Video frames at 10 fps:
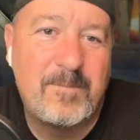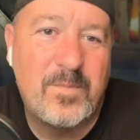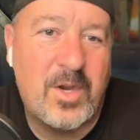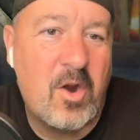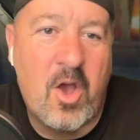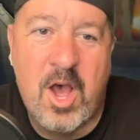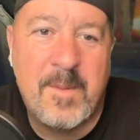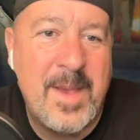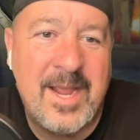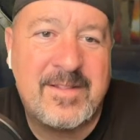they're
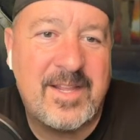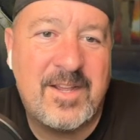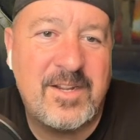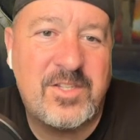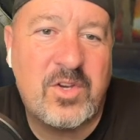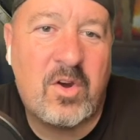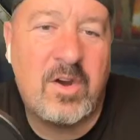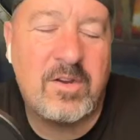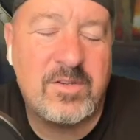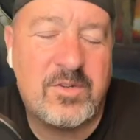automatically going
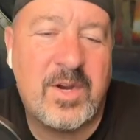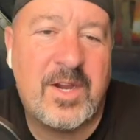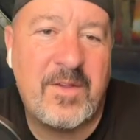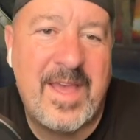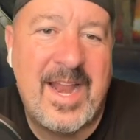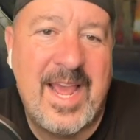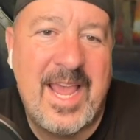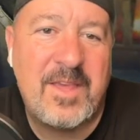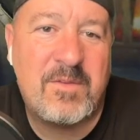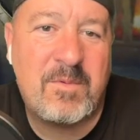to trigger that
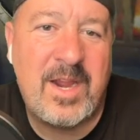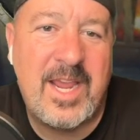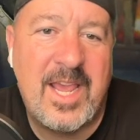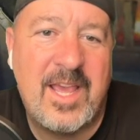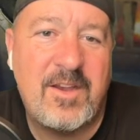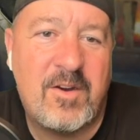A3 and